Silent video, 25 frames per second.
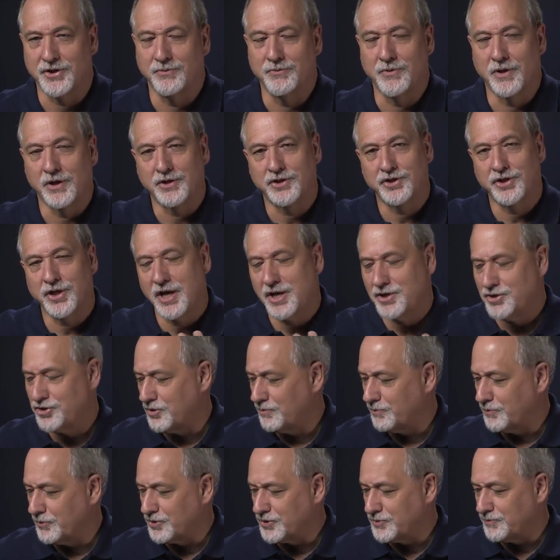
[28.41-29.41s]
You want to change
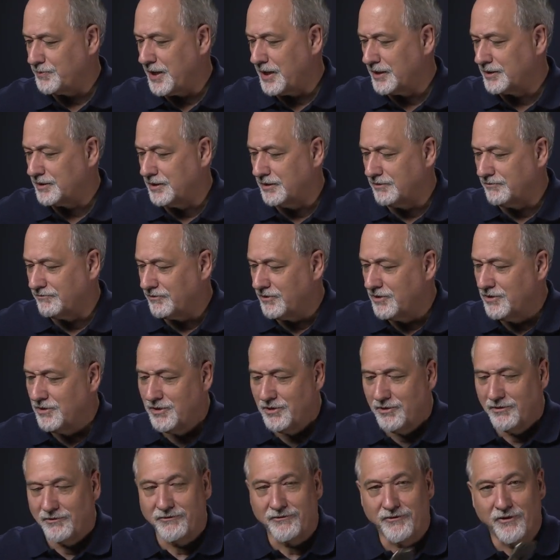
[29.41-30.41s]
your perspective
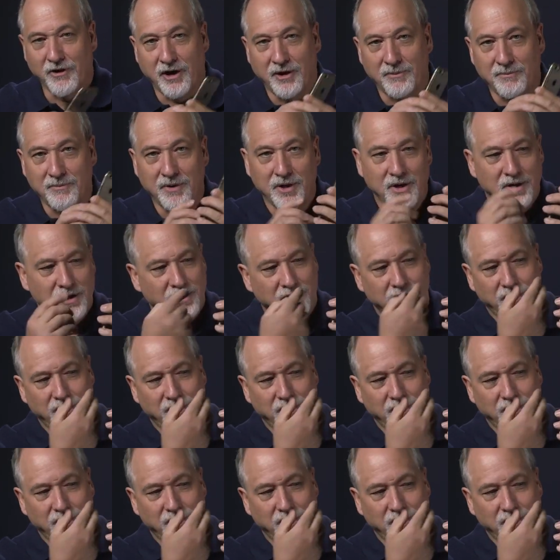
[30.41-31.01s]
from,